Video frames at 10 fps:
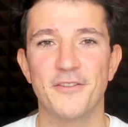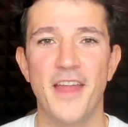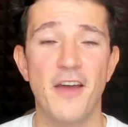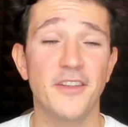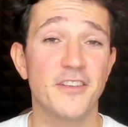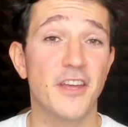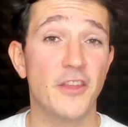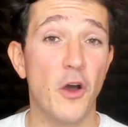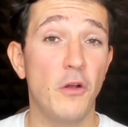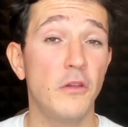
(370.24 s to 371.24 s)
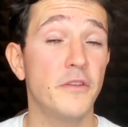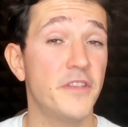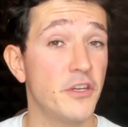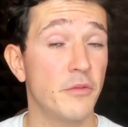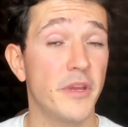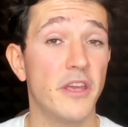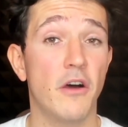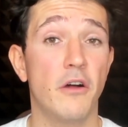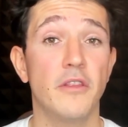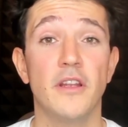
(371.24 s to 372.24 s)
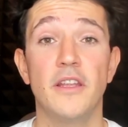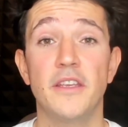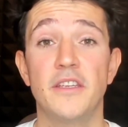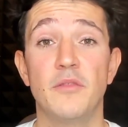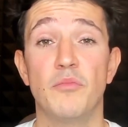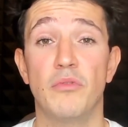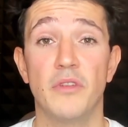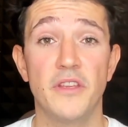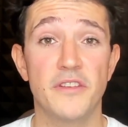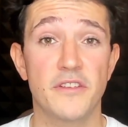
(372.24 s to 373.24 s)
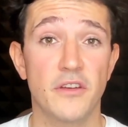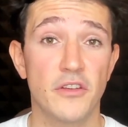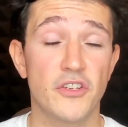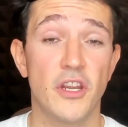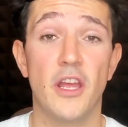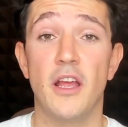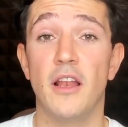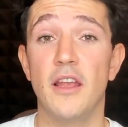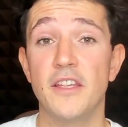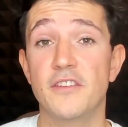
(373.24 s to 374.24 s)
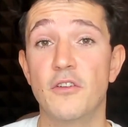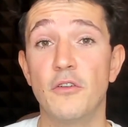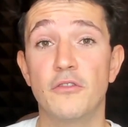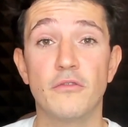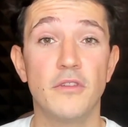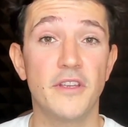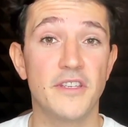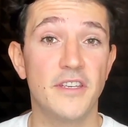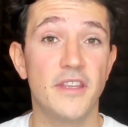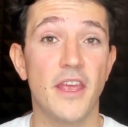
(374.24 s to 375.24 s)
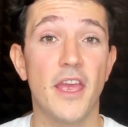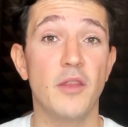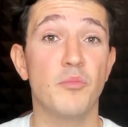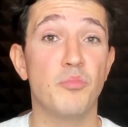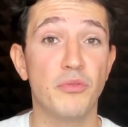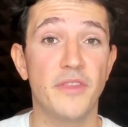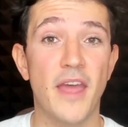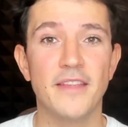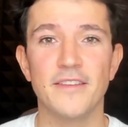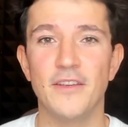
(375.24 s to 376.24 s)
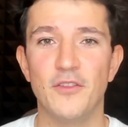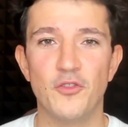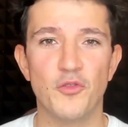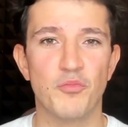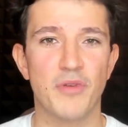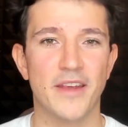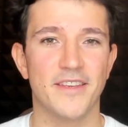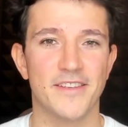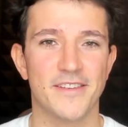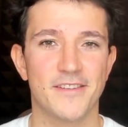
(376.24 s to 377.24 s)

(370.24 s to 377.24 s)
now that you get all the theory on LinkedIn Boolean search, let's go to LinkedIn and put that into practice.